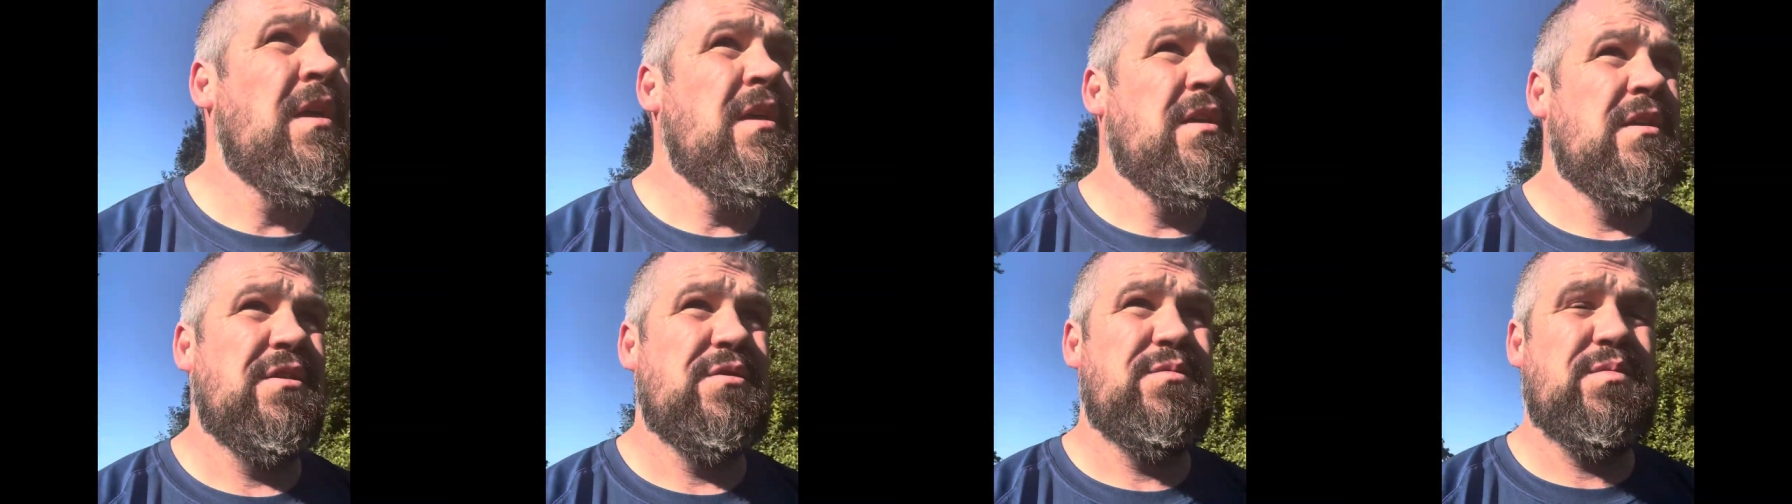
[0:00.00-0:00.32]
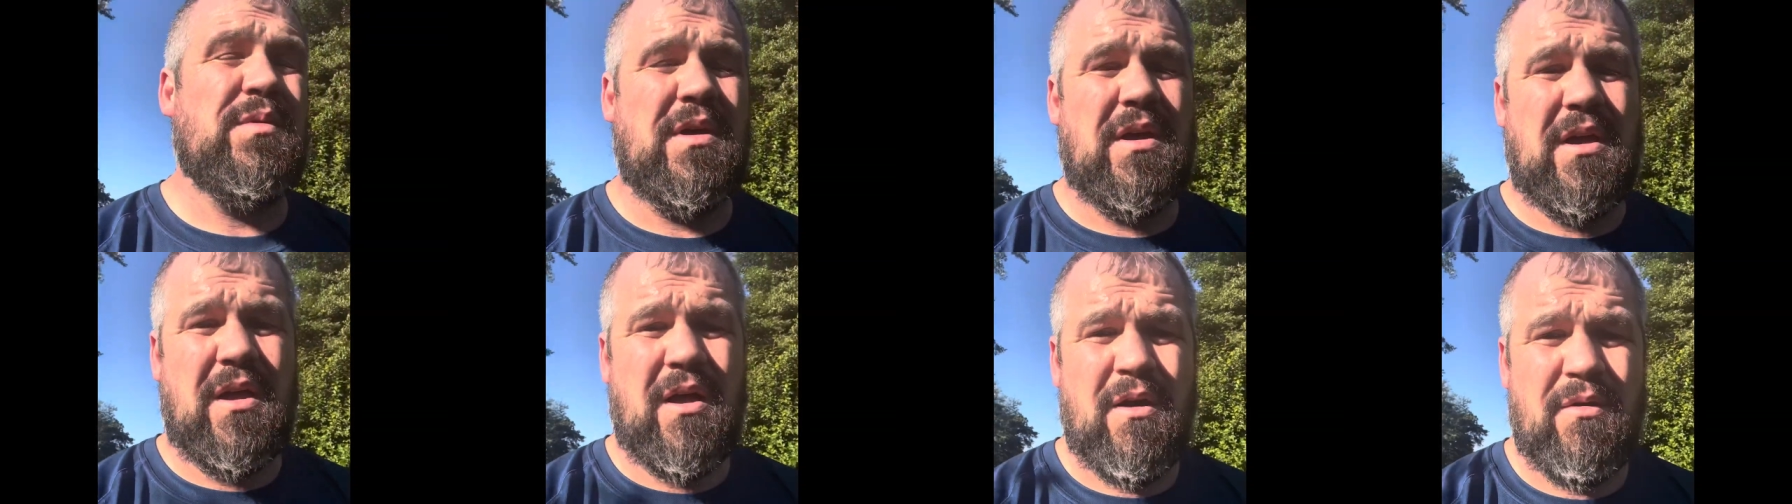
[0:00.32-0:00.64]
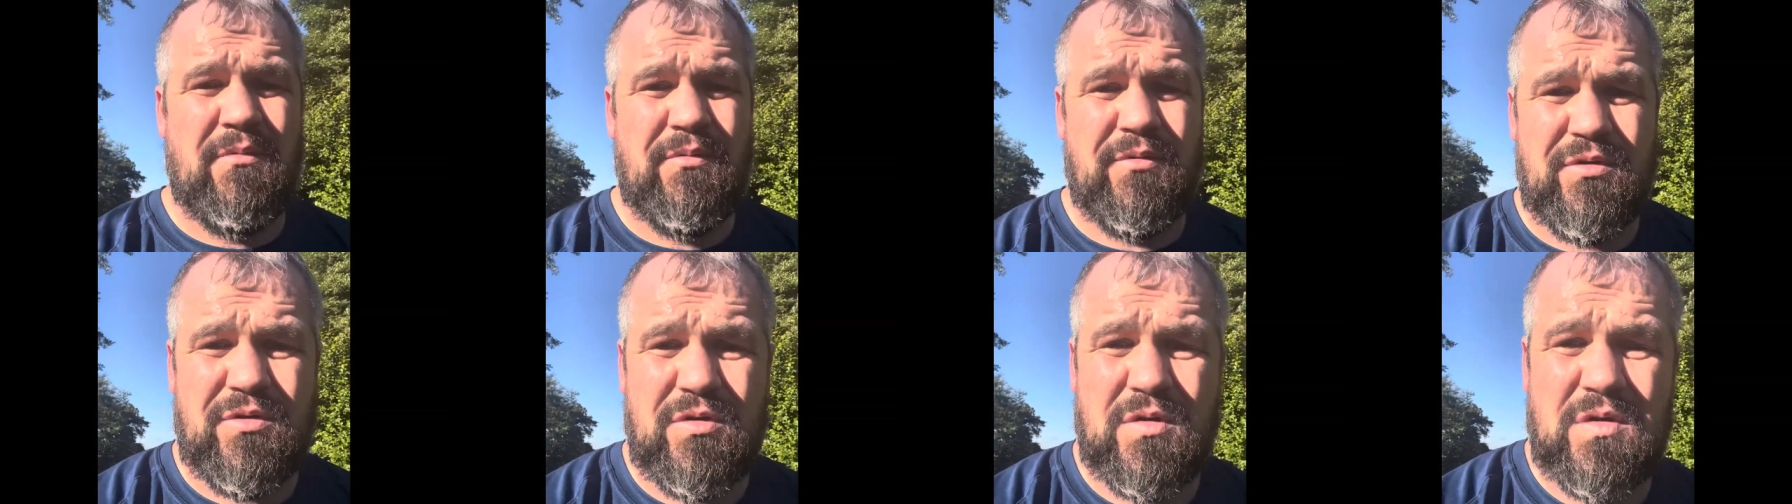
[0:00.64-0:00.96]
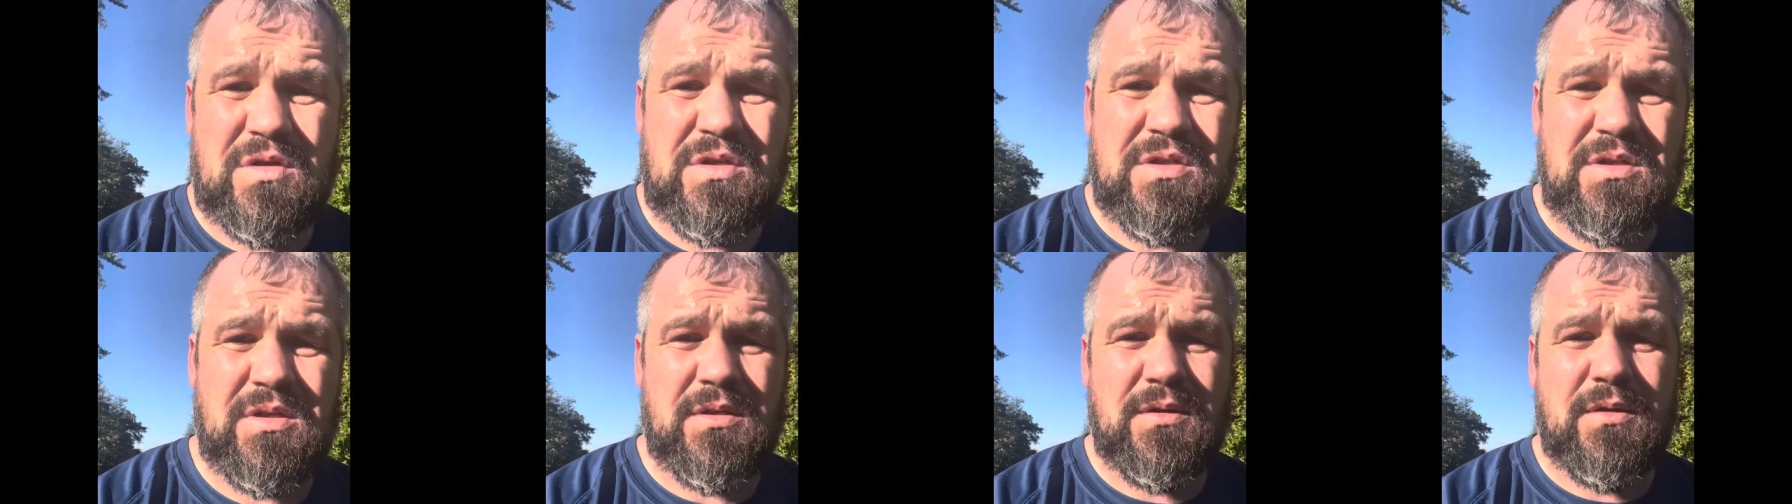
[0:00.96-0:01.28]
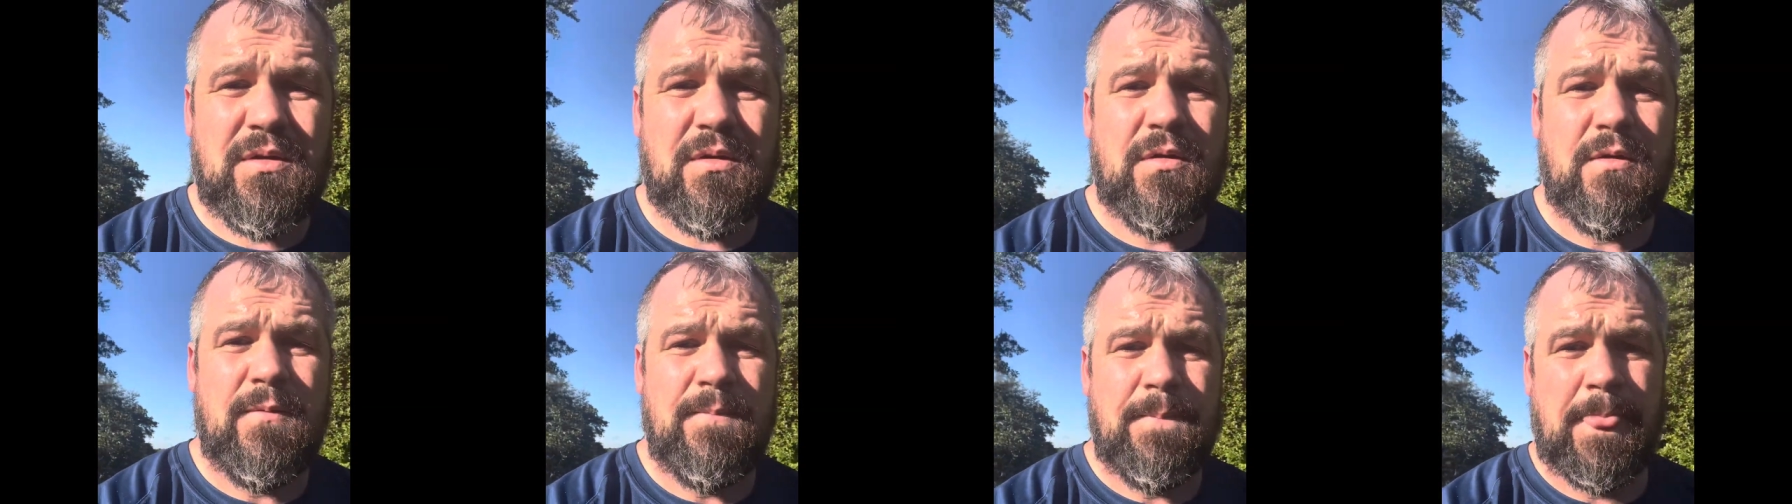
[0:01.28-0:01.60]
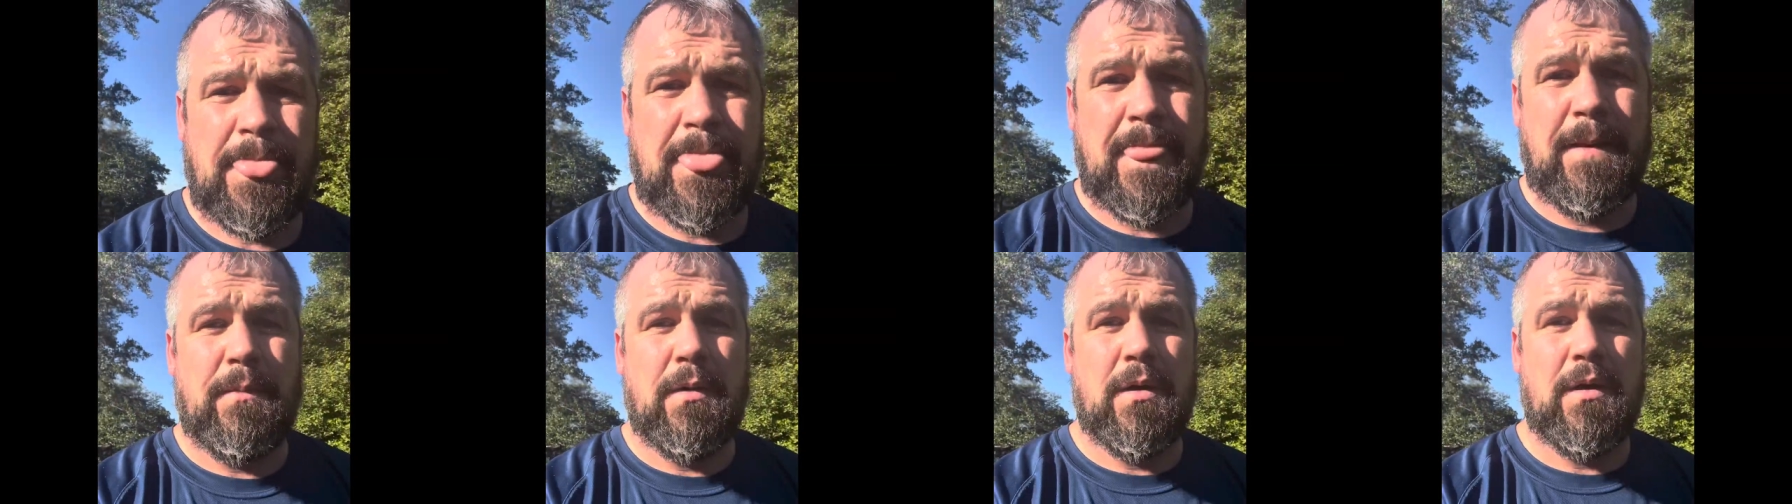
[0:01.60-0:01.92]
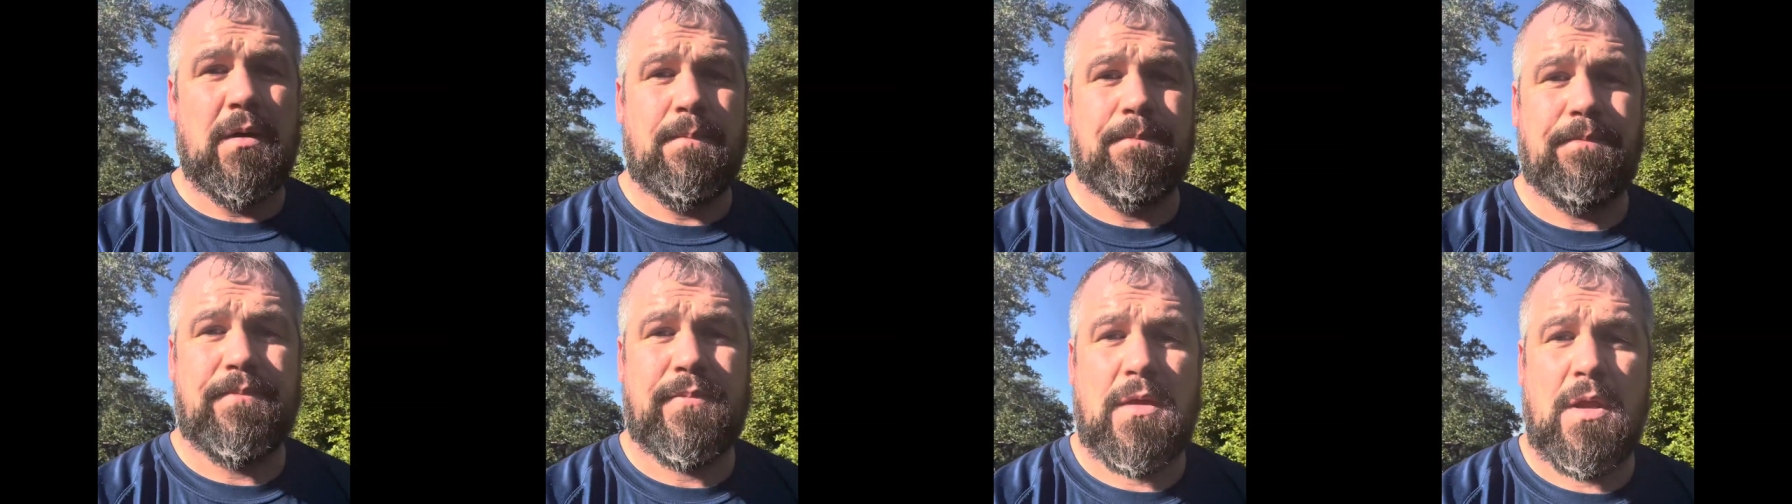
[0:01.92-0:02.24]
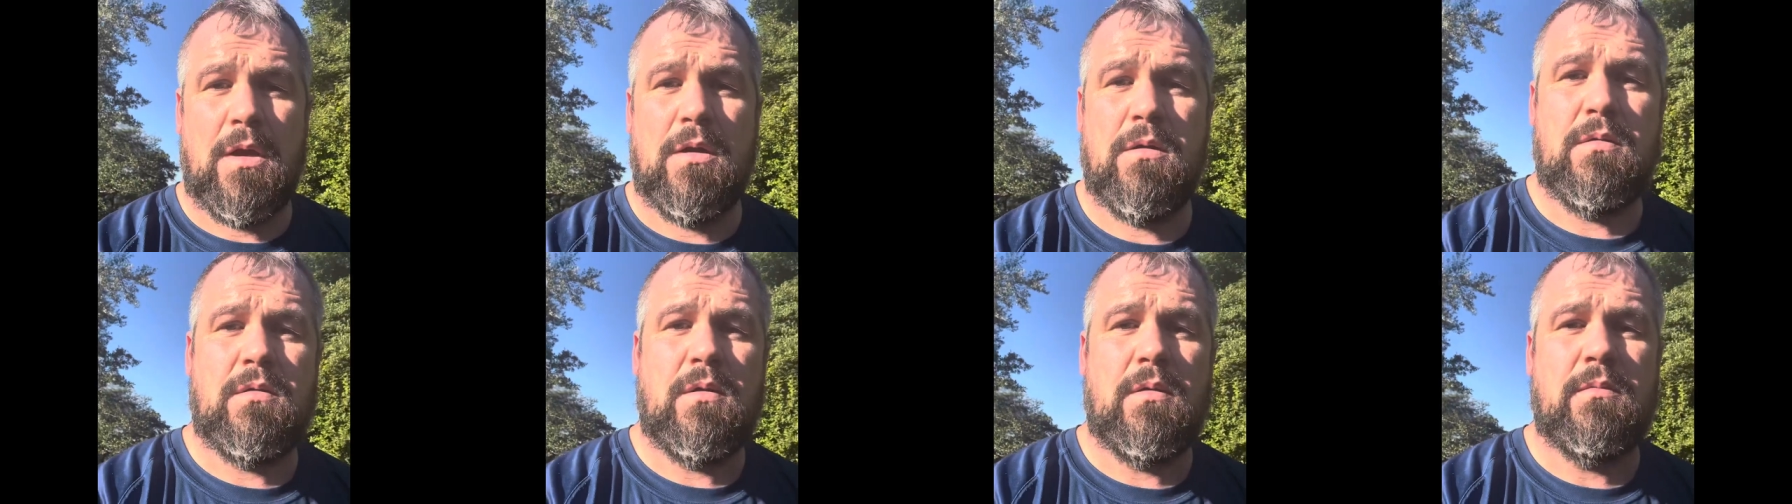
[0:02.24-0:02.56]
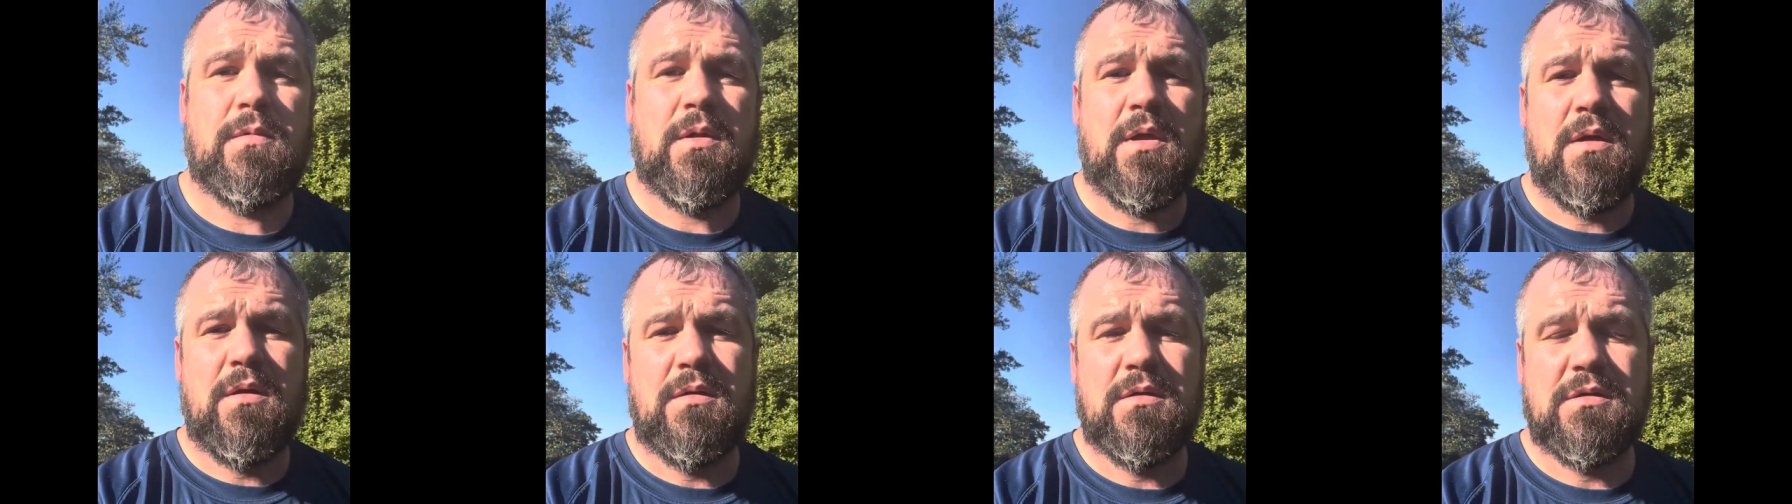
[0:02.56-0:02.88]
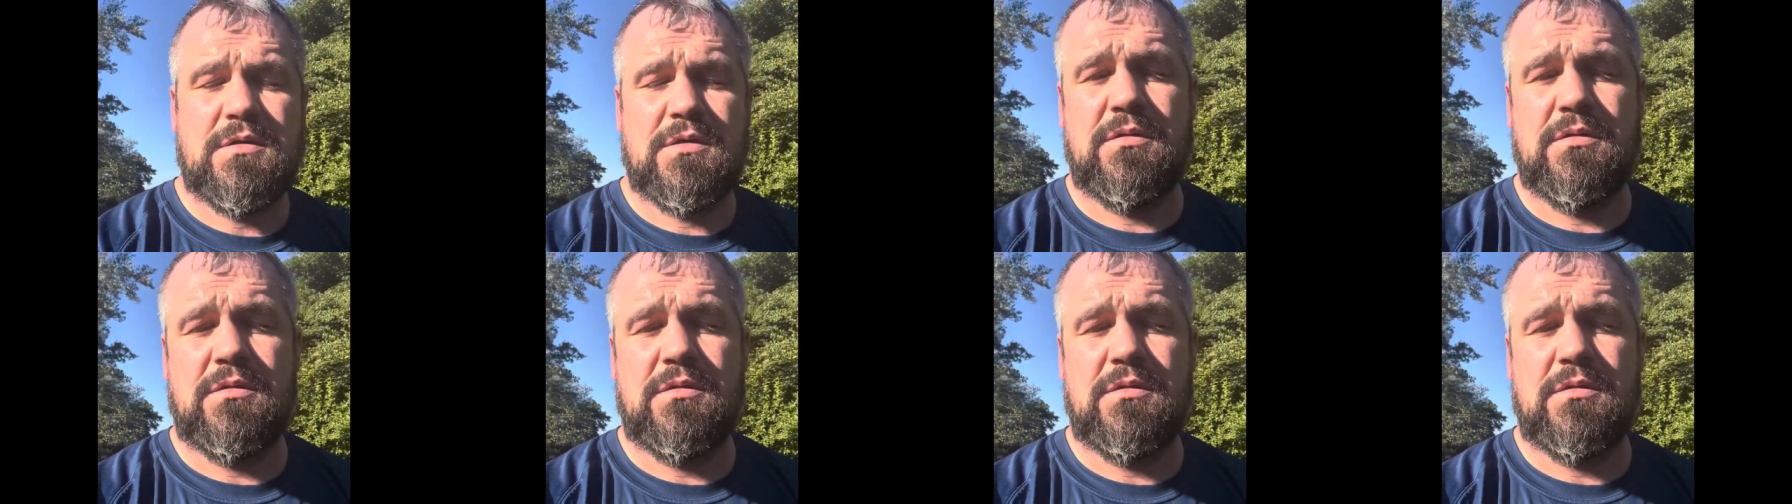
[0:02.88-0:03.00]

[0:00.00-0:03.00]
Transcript: It's what I would usually do. But now I'm not.